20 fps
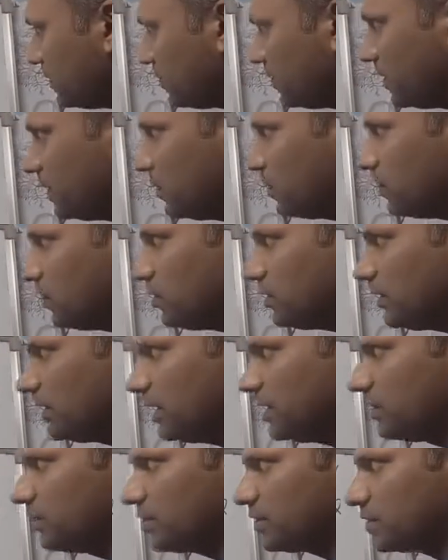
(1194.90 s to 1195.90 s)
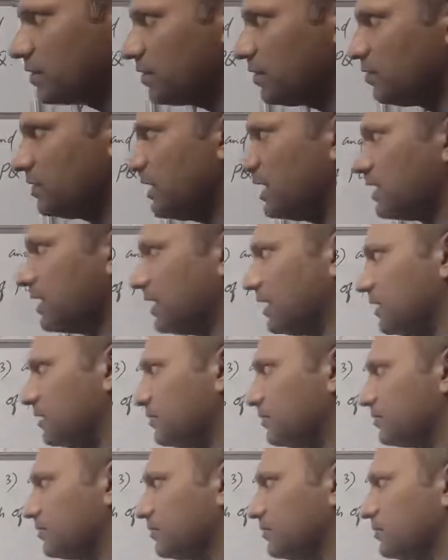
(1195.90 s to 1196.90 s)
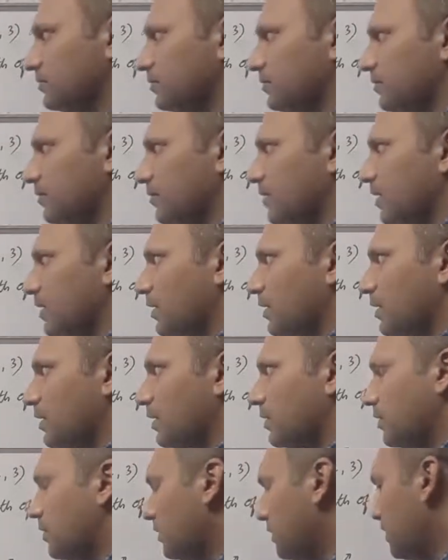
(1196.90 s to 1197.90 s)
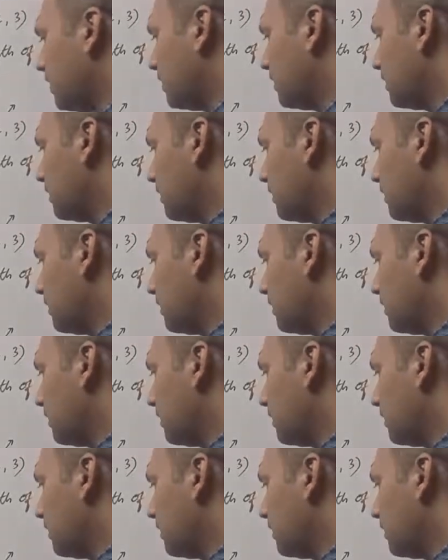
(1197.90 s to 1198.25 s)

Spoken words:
We don't know the equation of that line. Okay.